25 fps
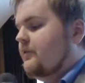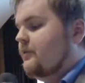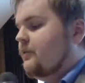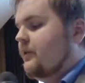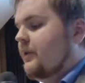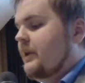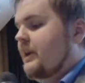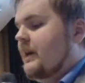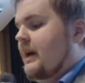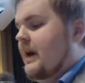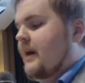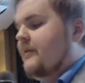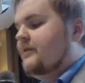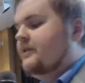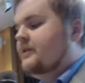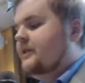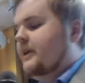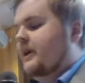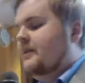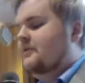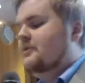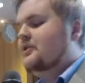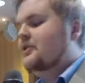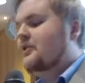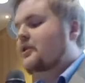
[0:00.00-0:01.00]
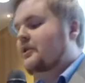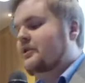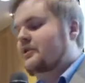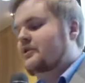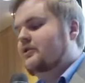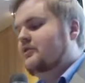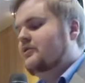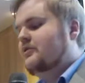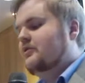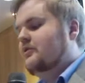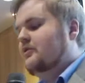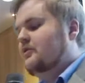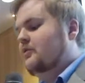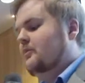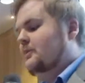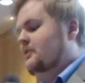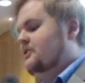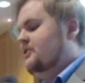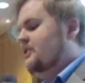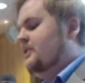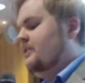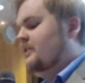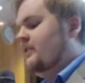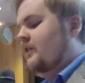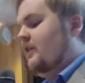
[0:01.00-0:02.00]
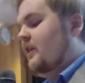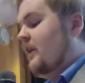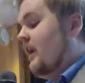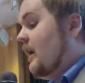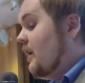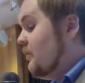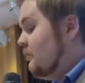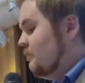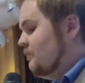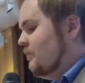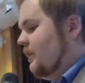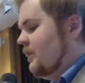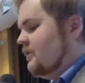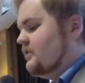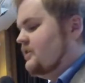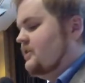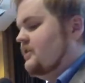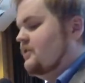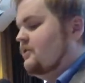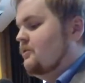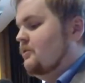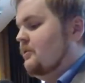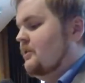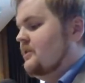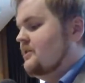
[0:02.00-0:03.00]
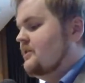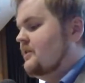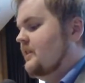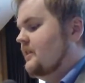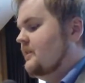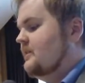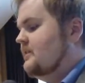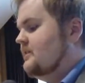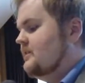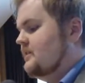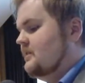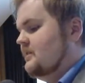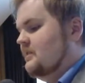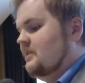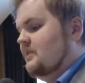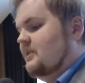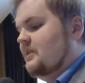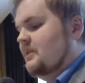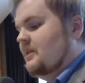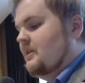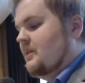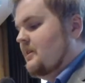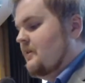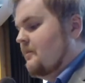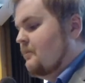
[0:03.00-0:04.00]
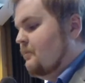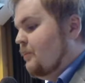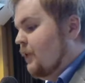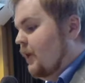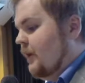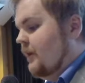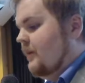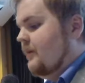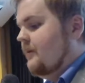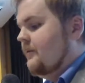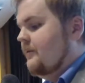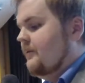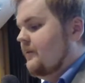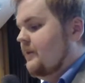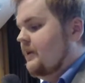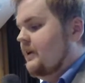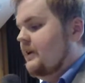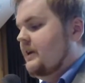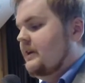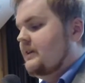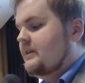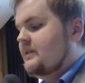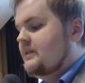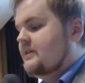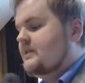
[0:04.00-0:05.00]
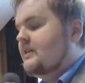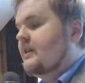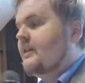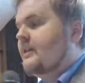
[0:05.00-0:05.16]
really have time to go into too much detail how blockchains do these things, but it's a